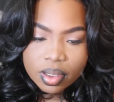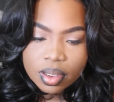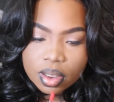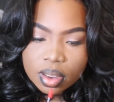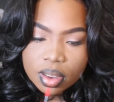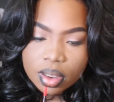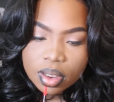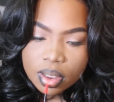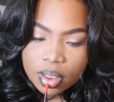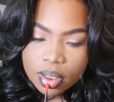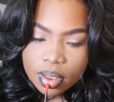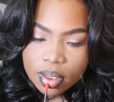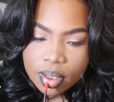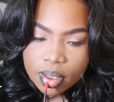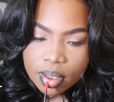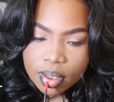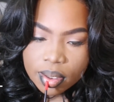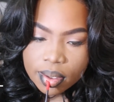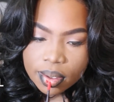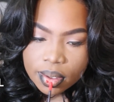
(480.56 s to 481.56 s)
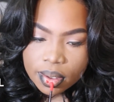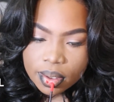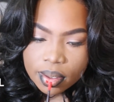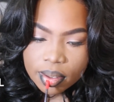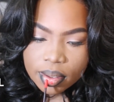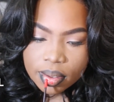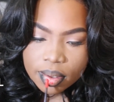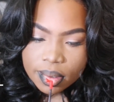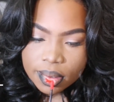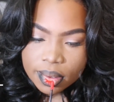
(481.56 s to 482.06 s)
know. I'll list it in the
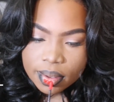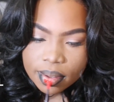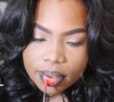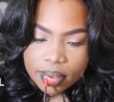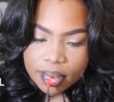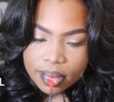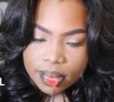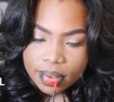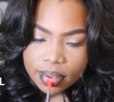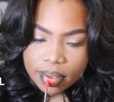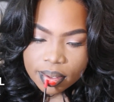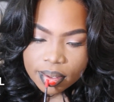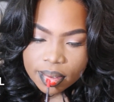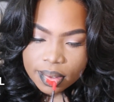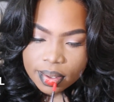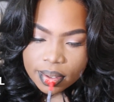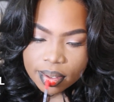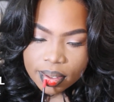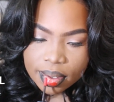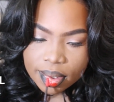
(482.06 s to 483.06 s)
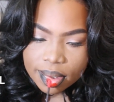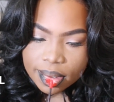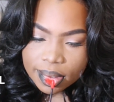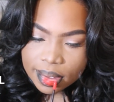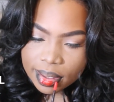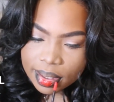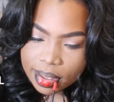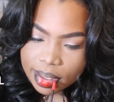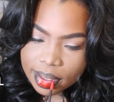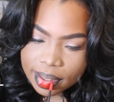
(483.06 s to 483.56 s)
bottom as in the description
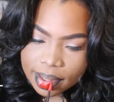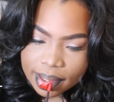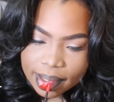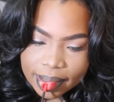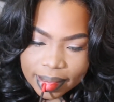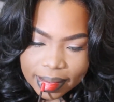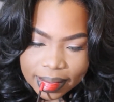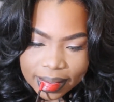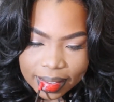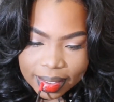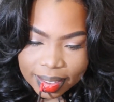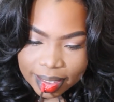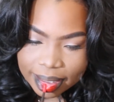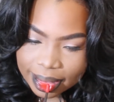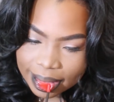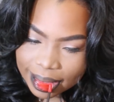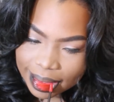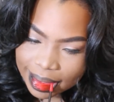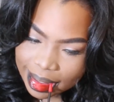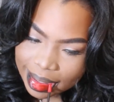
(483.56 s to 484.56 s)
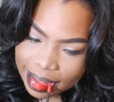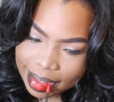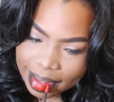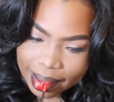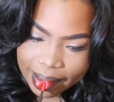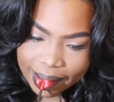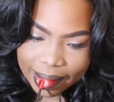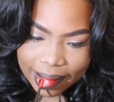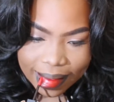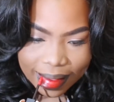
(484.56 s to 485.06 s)
box. I'm so sorry,
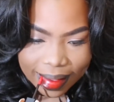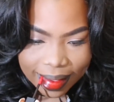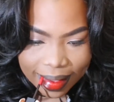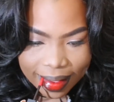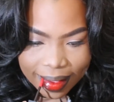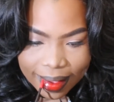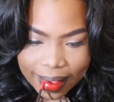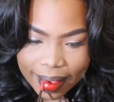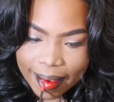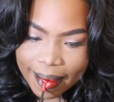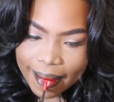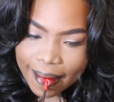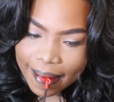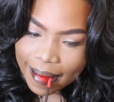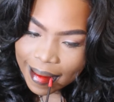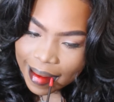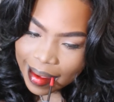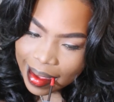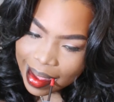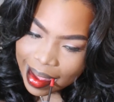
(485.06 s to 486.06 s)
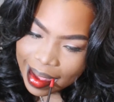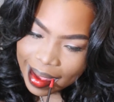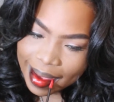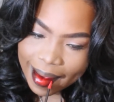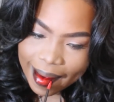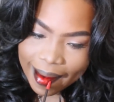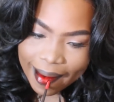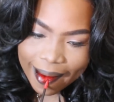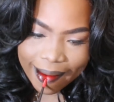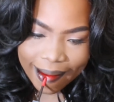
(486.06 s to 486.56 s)
but it's super bright,
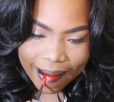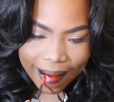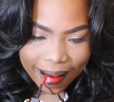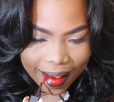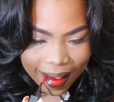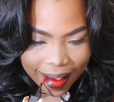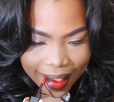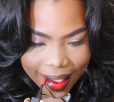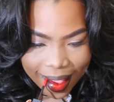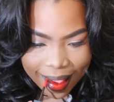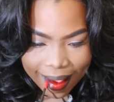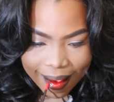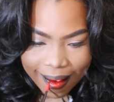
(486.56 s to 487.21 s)
and